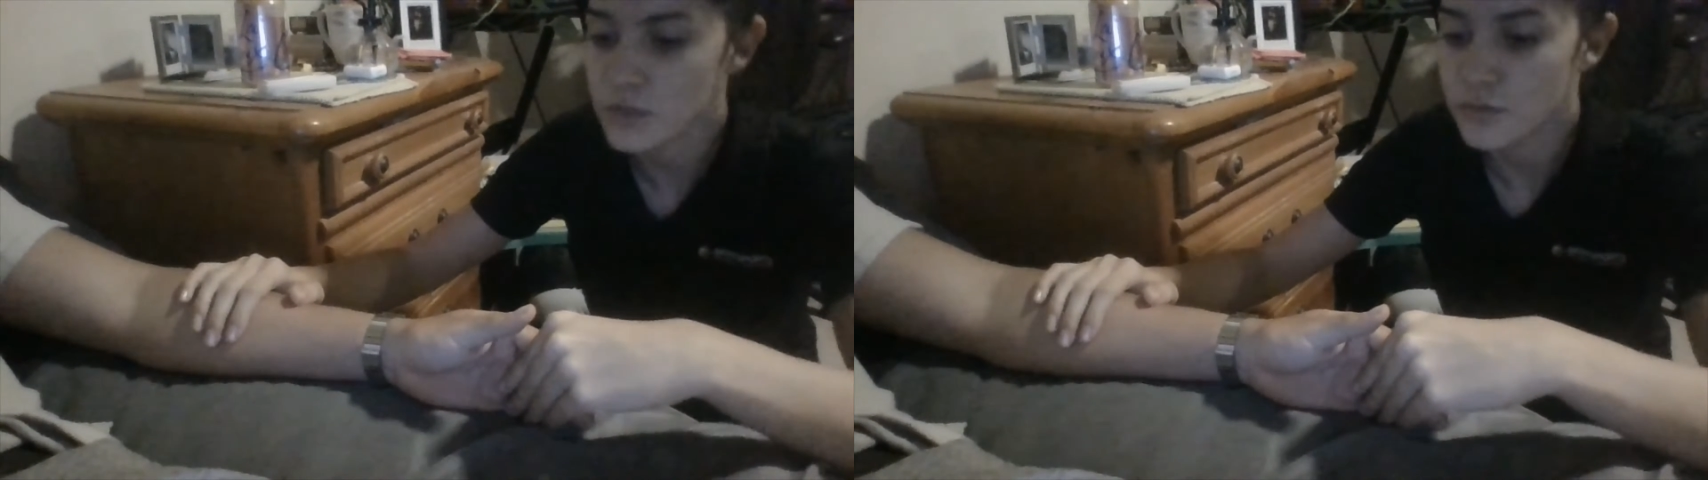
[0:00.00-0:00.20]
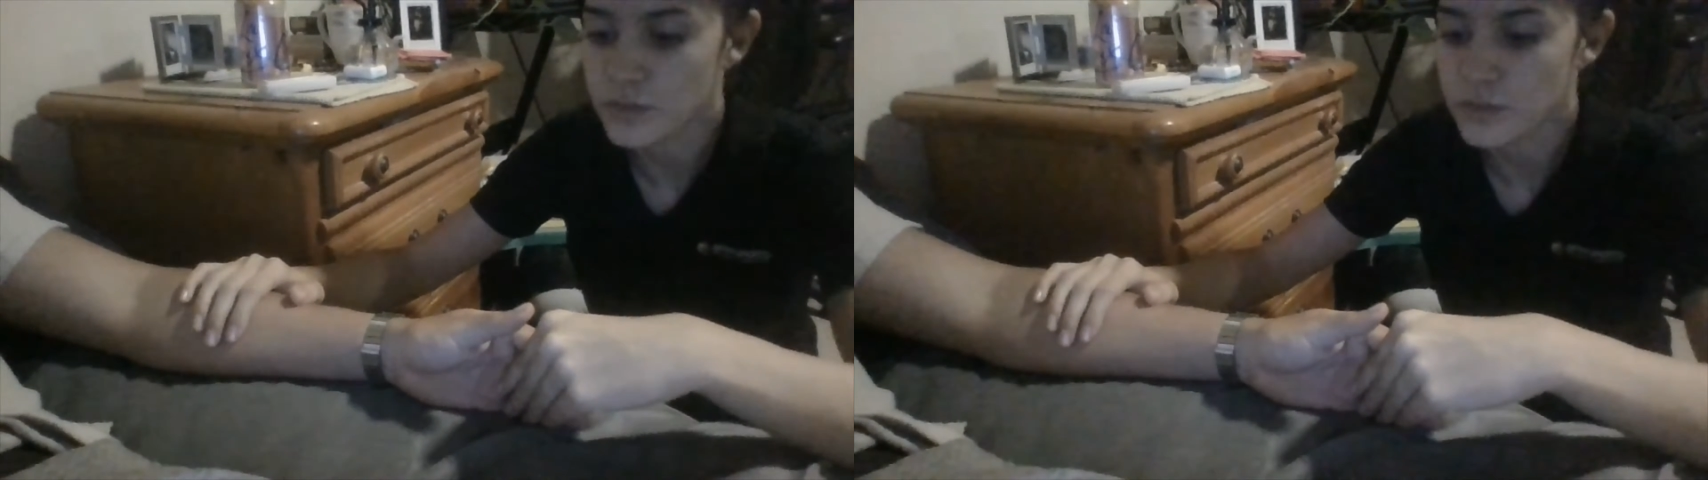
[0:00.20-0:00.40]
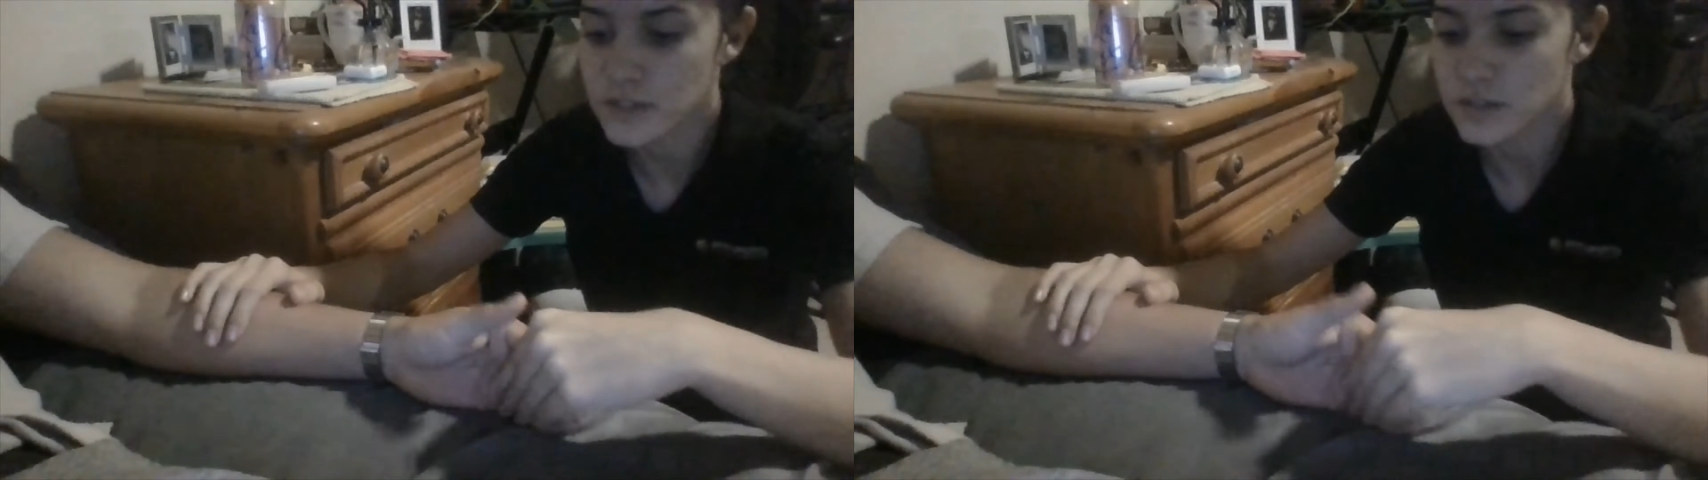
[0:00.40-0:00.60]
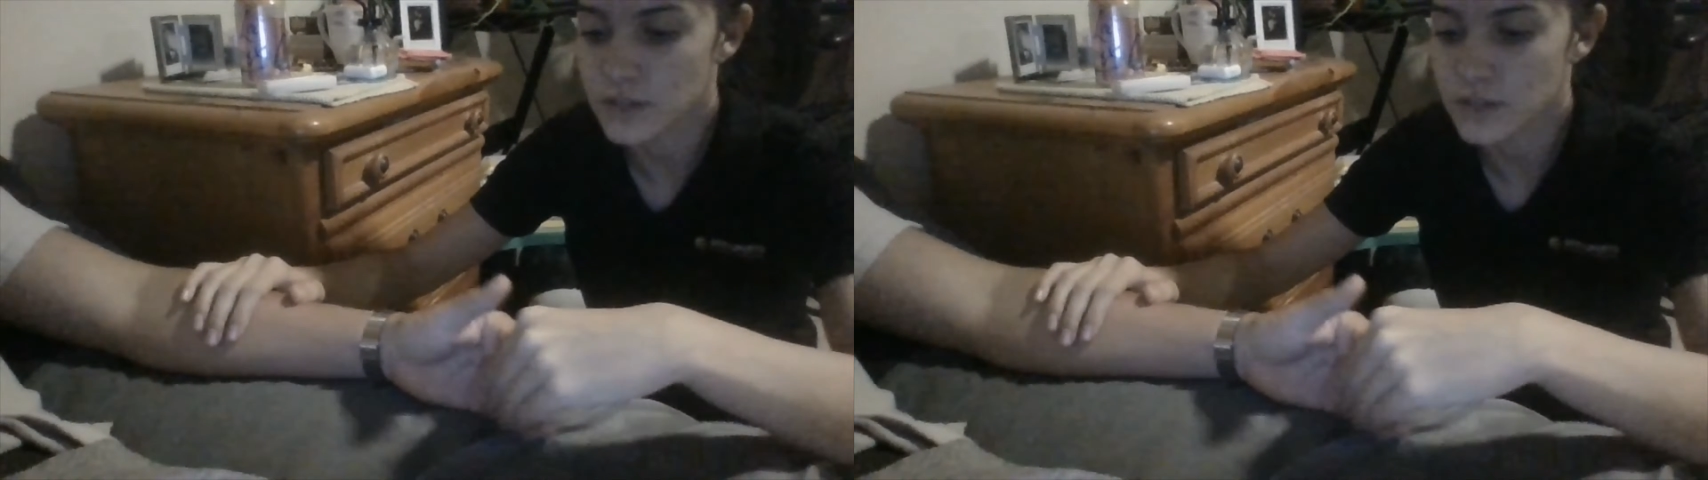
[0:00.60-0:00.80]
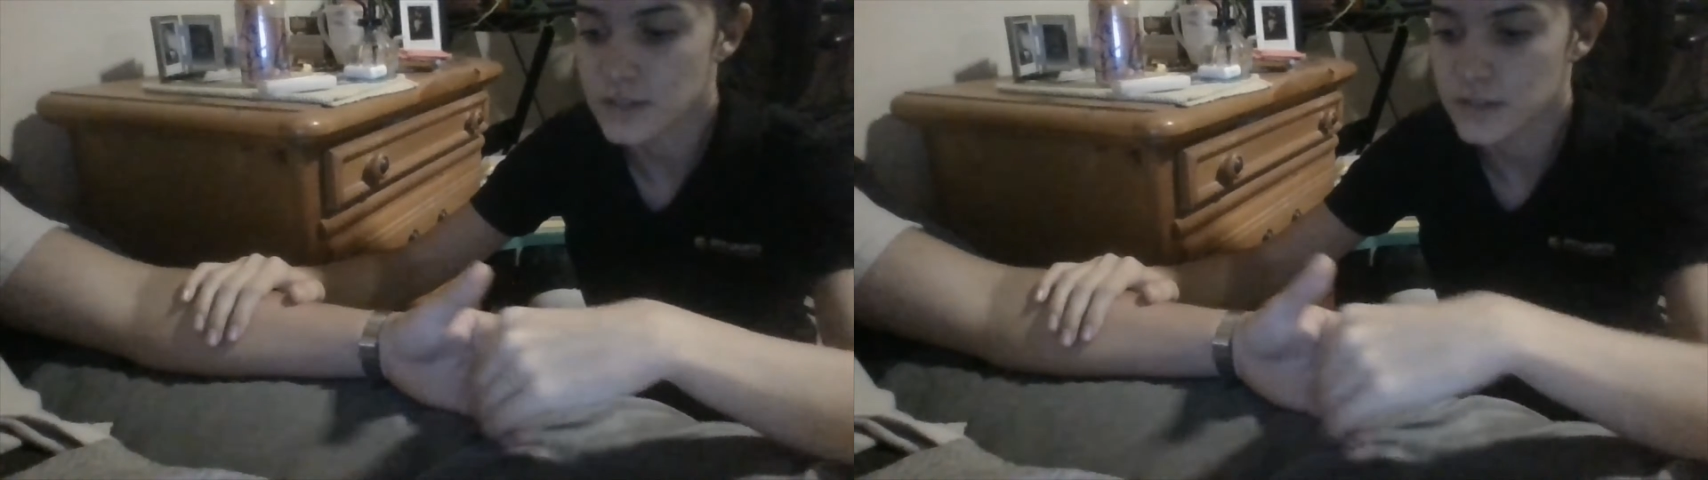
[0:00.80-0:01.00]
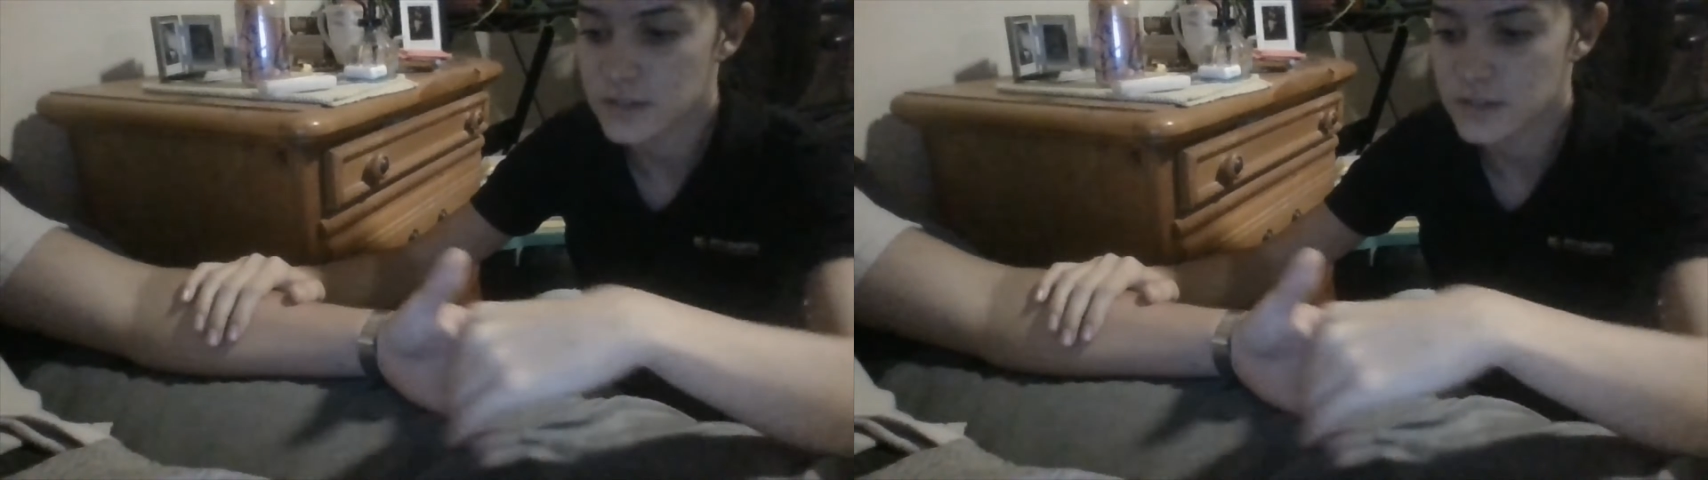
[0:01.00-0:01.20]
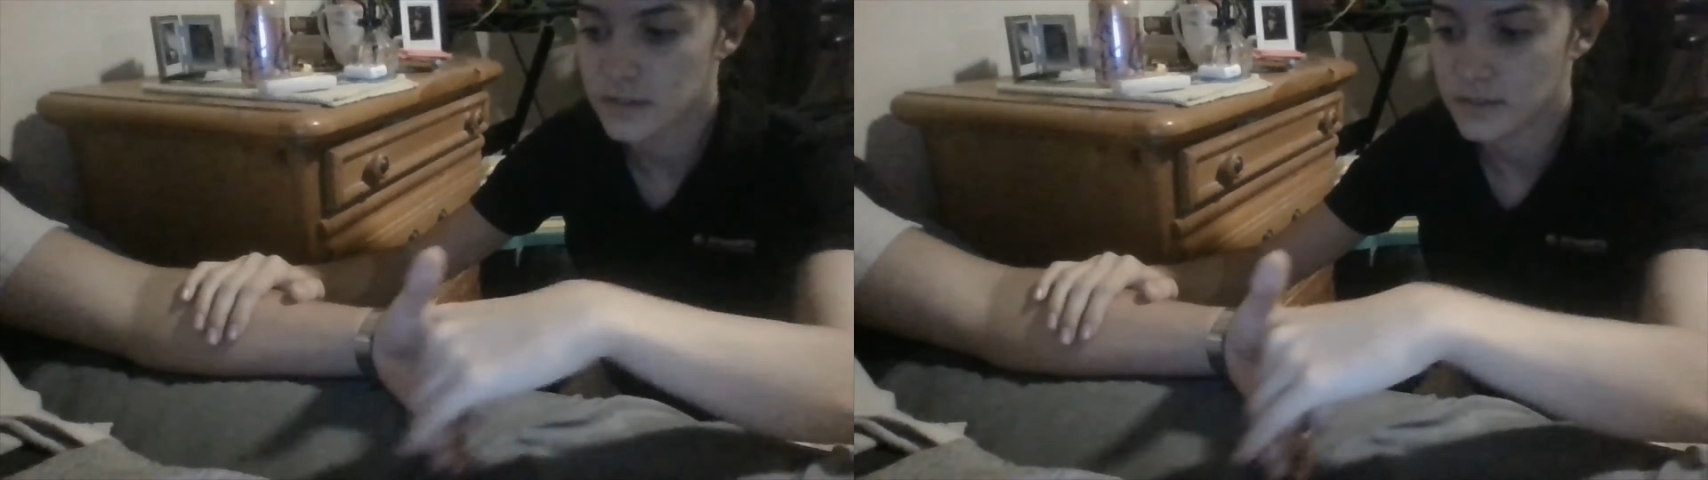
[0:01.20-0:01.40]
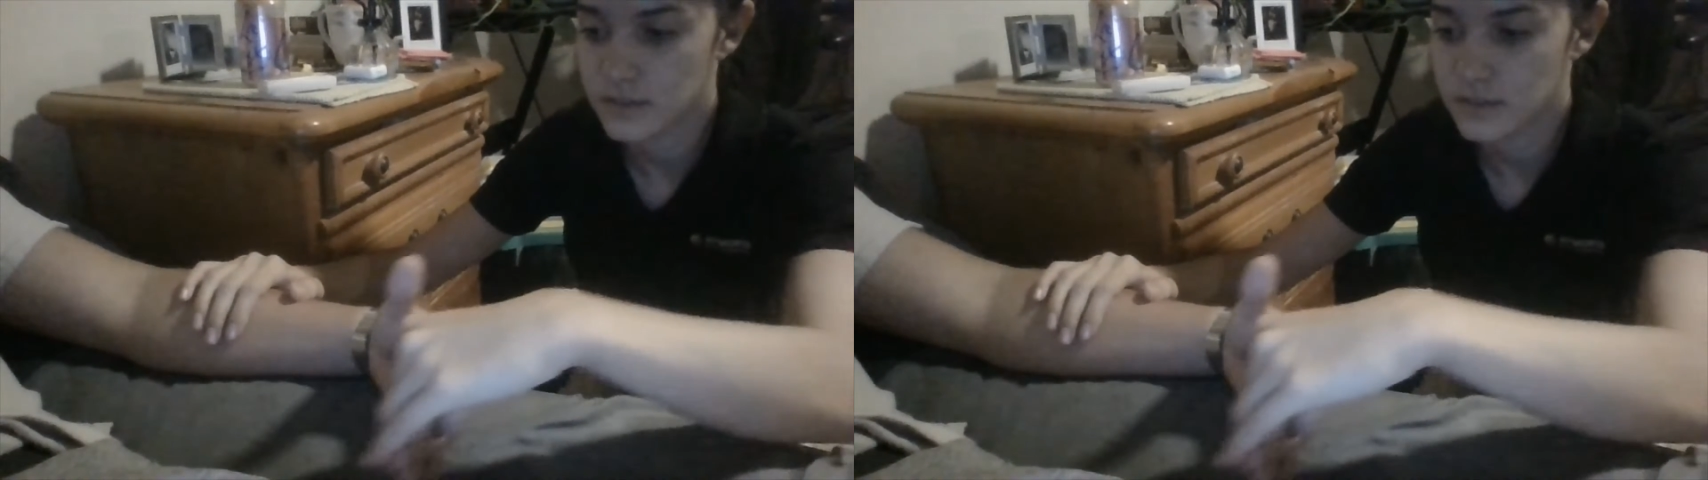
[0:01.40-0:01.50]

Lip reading: so flex your wrist.